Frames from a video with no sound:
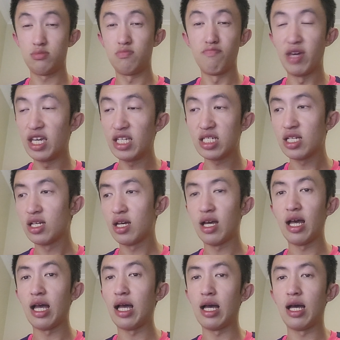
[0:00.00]
meat.
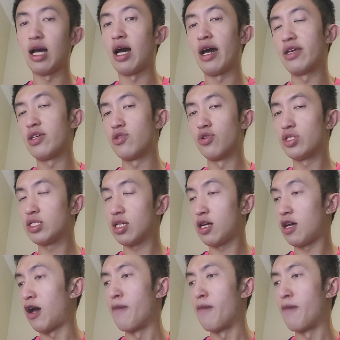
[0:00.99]
I use